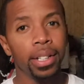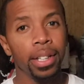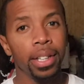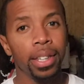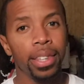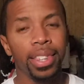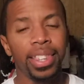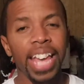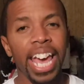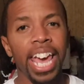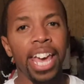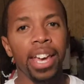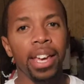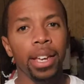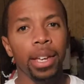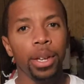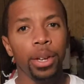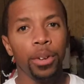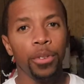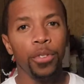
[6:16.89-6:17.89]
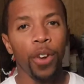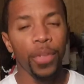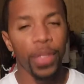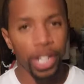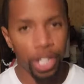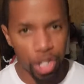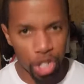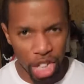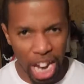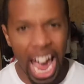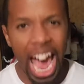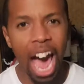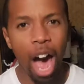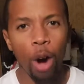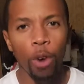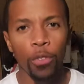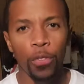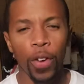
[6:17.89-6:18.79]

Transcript: thing for the child,